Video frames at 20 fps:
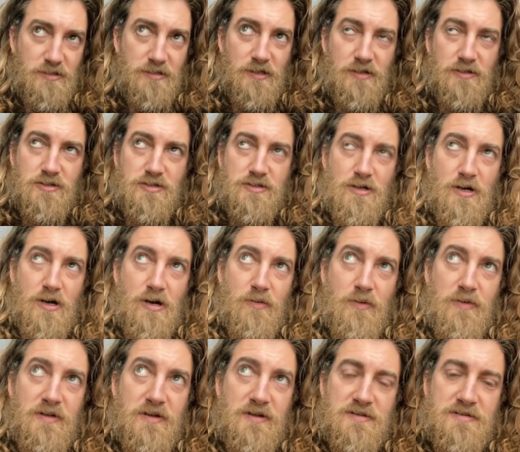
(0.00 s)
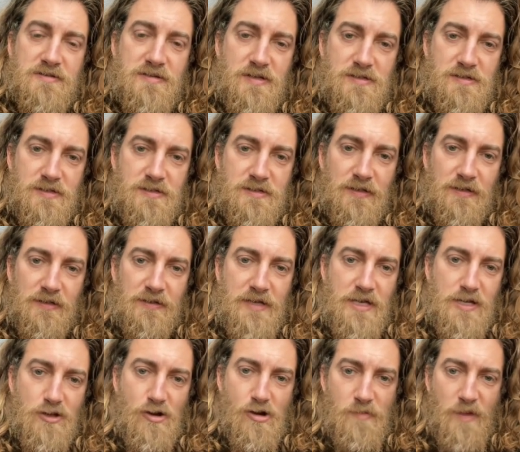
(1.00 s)
didn't start with a decision to
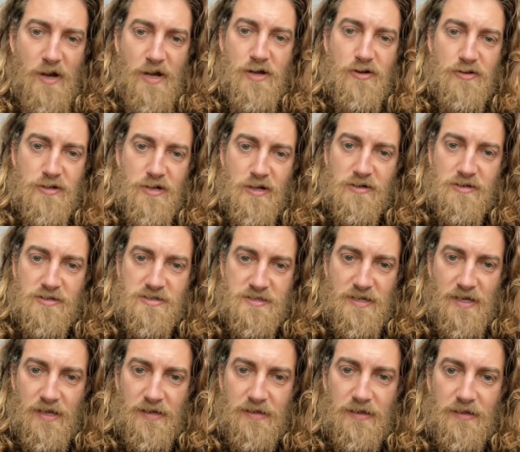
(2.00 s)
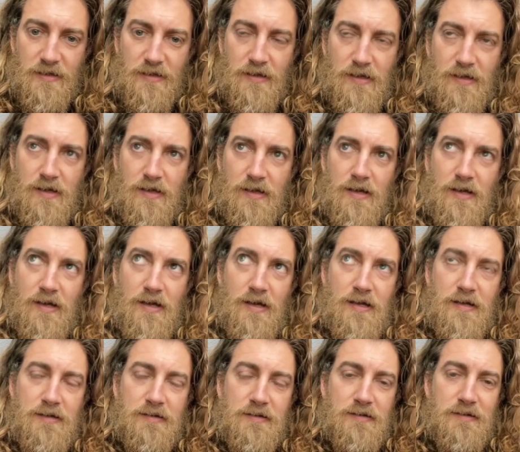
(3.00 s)
lean on my own understanding.
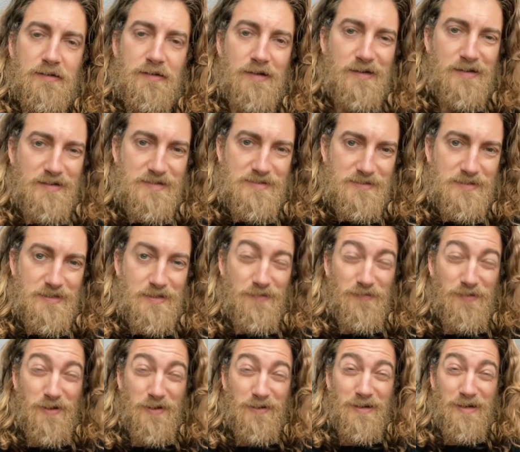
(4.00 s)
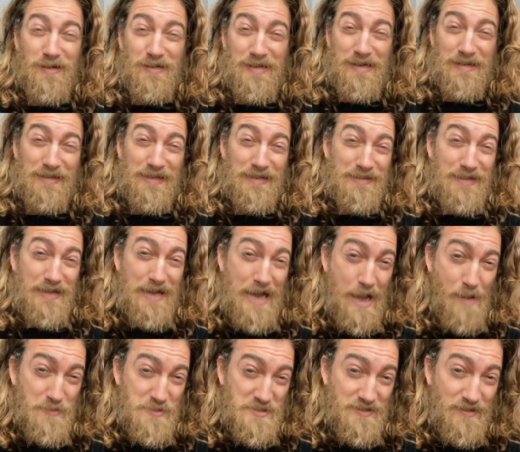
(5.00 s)
And honestly, it felt a lot like the
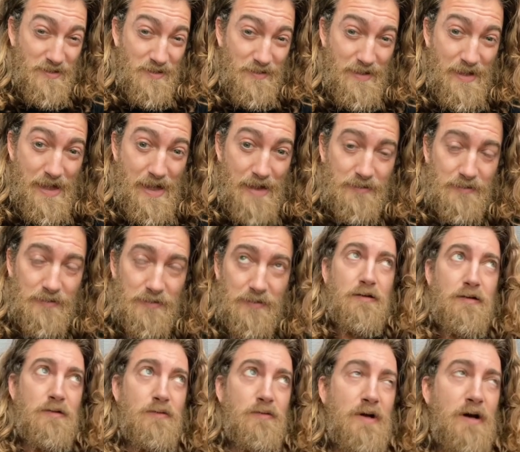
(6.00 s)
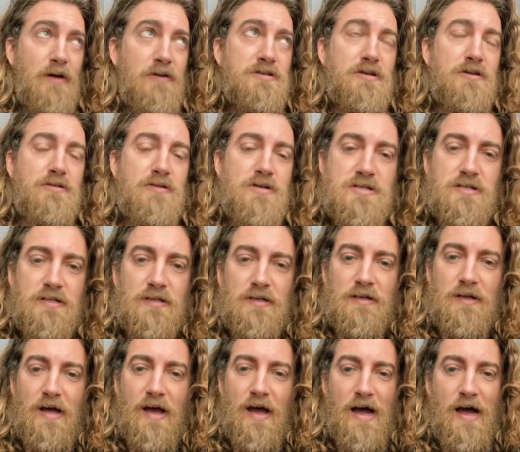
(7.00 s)
opposite of that. When I was a
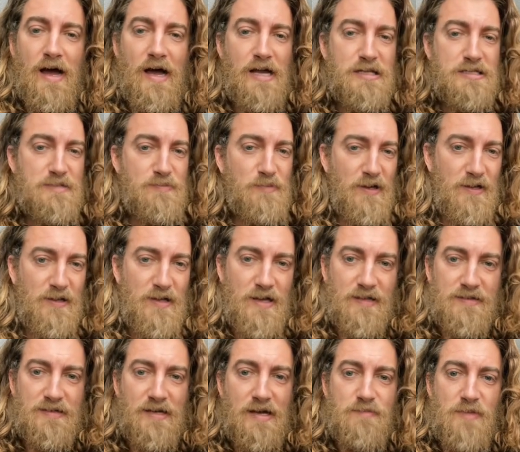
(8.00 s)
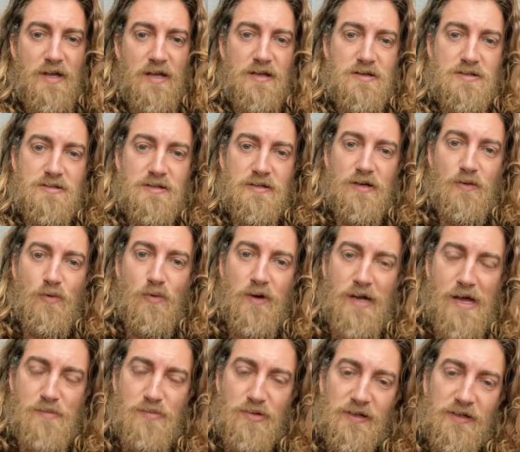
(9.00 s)
Christian, I spent a lot of time making sure that
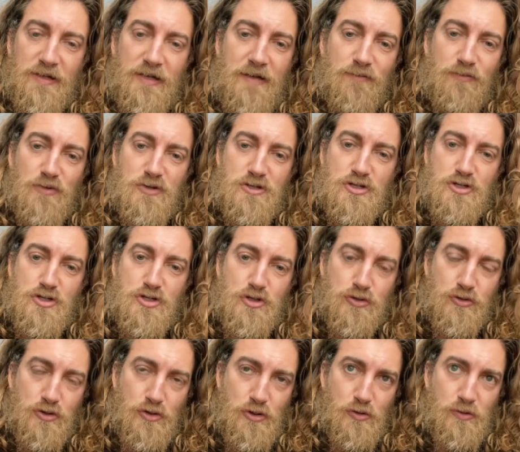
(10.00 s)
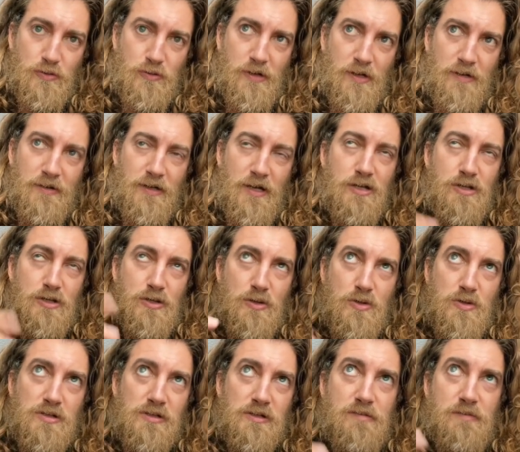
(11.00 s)
what I believed was true, and that
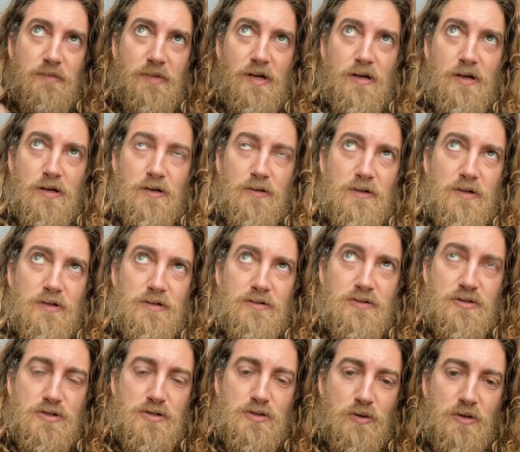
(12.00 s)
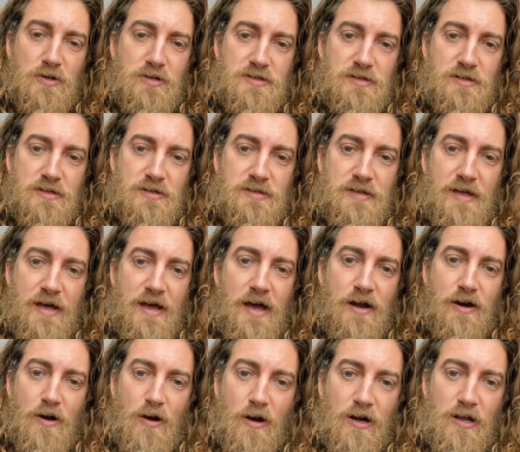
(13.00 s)
usually meant going to sources that
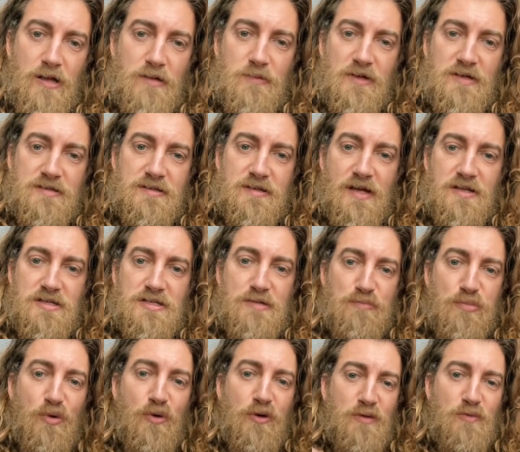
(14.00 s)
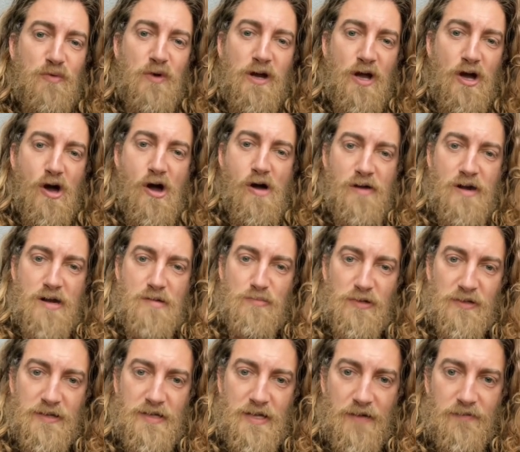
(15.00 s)
had arguments that supported what I already
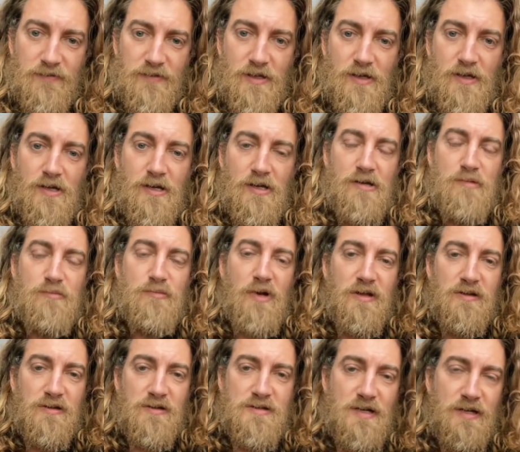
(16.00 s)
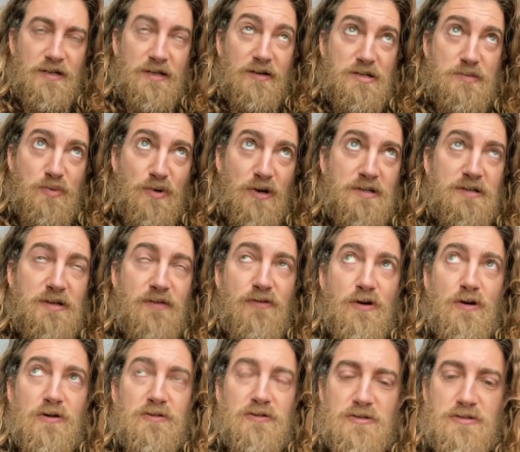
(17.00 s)
believed. But it turns out that was pretty
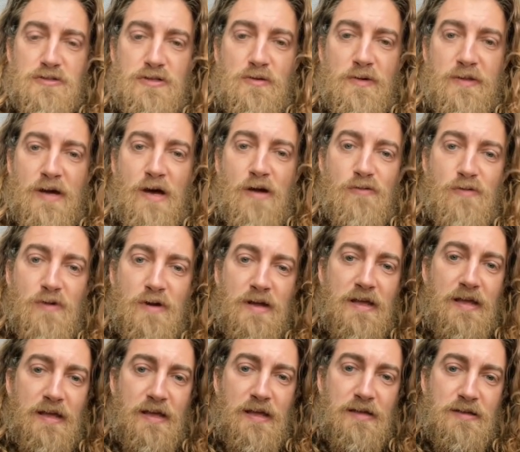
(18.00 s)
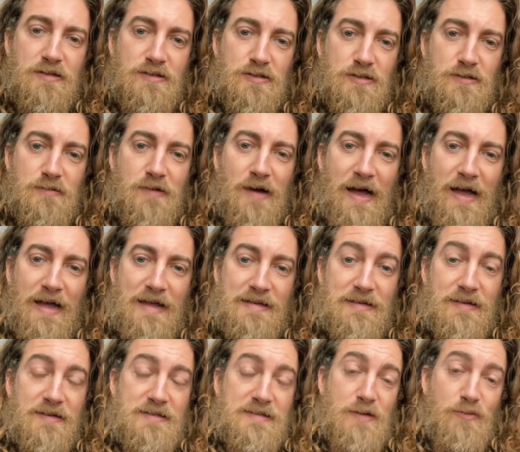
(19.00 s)
difficult to do without running into
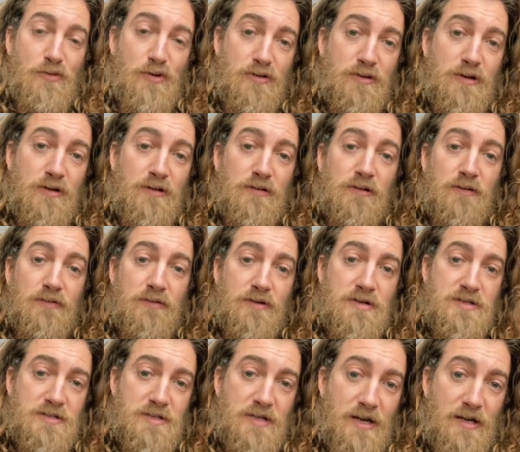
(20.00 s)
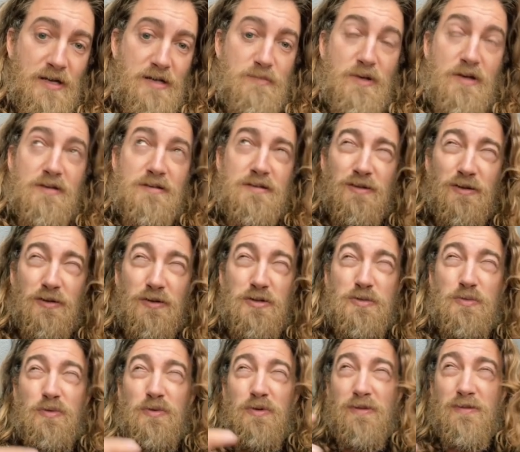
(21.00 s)
ideas that were critical of Christianity, because
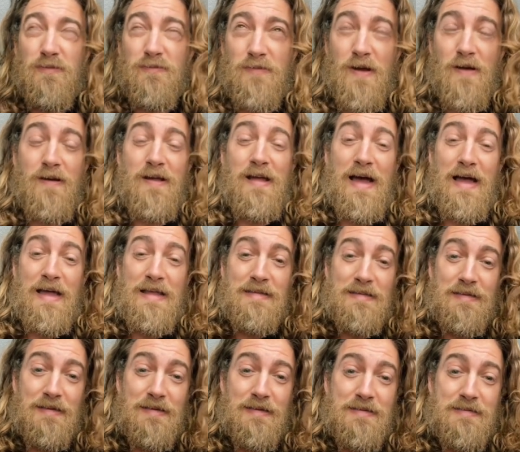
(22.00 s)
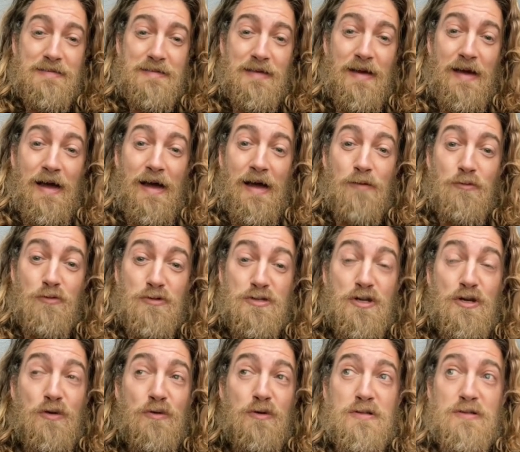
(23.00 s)
those were the very ideas that I was
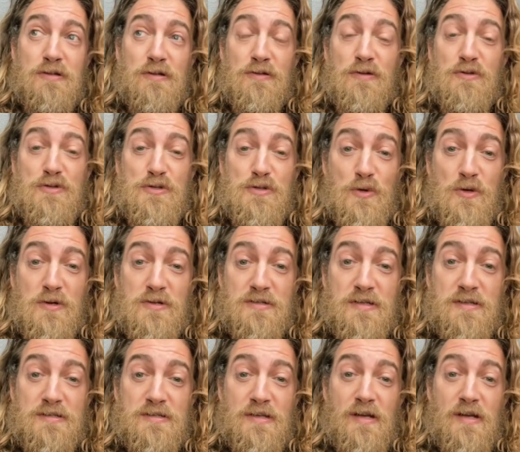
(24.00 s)
going to those sources